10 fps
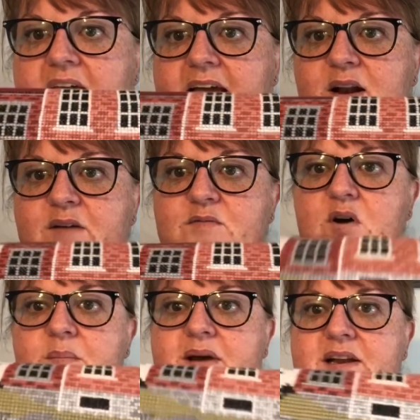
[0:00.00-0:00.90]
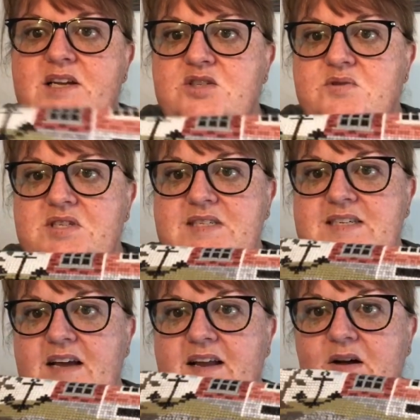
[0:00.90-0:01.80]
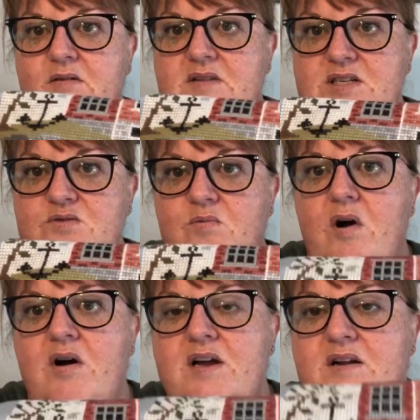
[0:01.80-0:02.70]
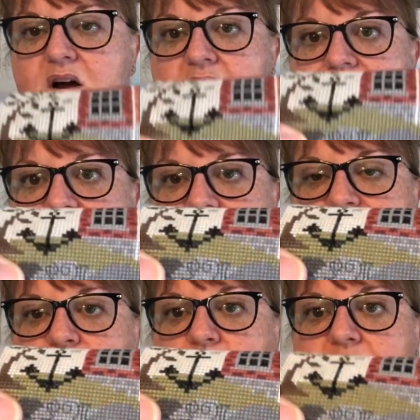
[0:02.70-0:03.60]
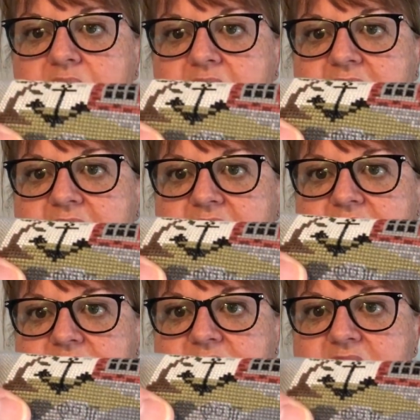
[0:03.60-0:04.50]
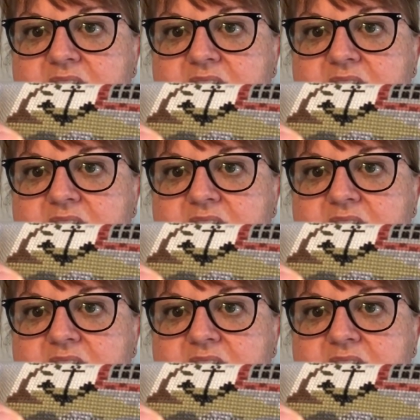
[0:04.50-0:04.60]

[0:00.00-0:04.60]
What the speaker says: and I've got my initials just down here on this rock in kind of a swirly